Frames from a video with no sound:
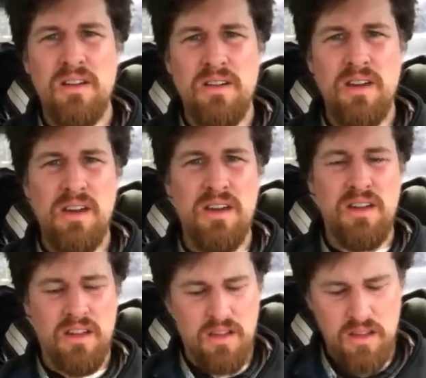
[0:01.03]

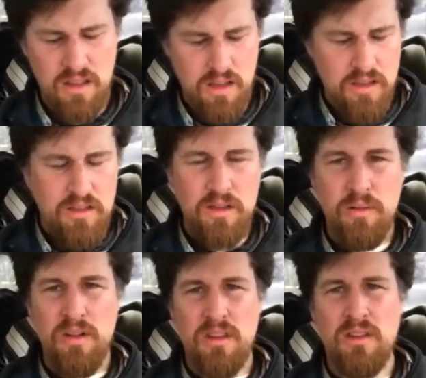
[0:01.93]
Okay, so
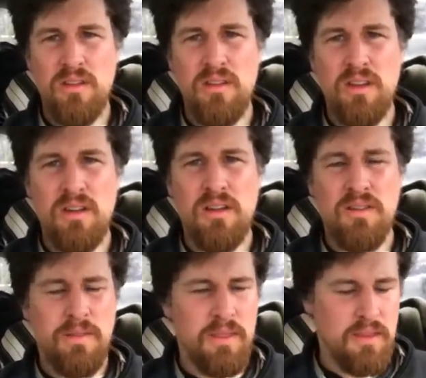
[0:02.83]
I went through
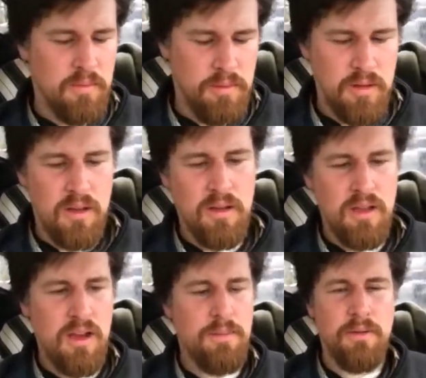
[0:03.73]

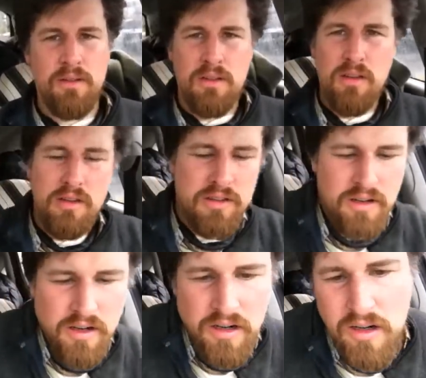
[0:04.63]
a lot of
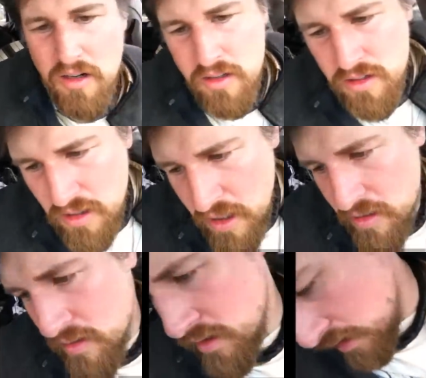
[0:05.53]
procedure here on
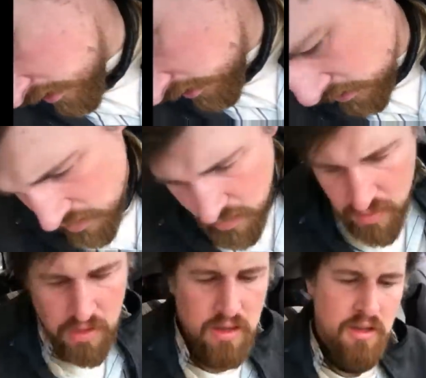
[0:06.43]
trying to get
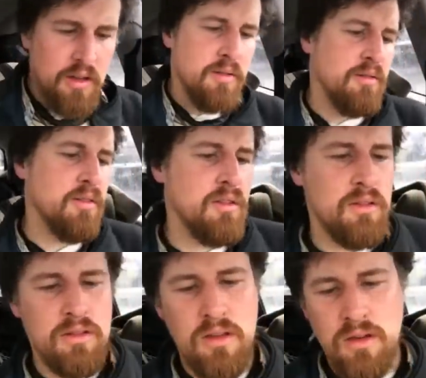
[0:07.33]
a
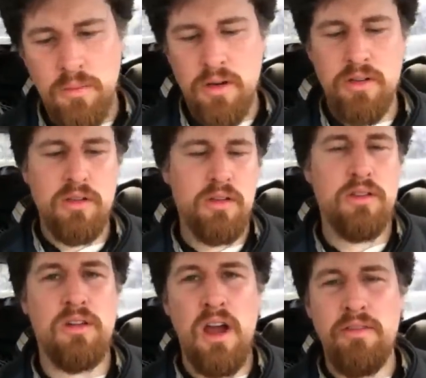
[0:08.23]
commercial
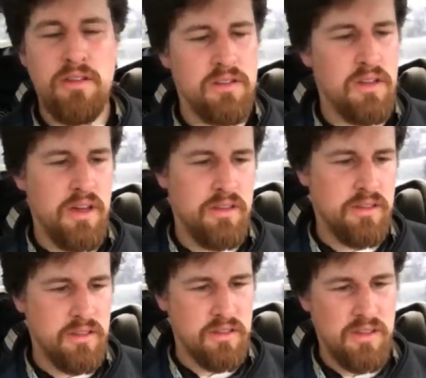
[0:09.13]
driver's
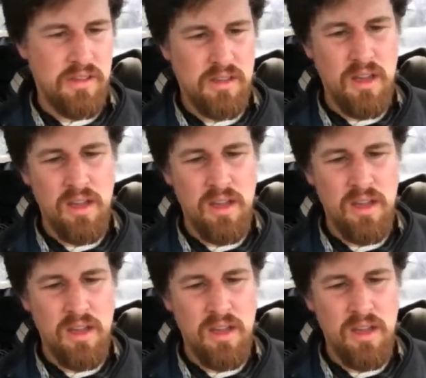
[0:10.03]
license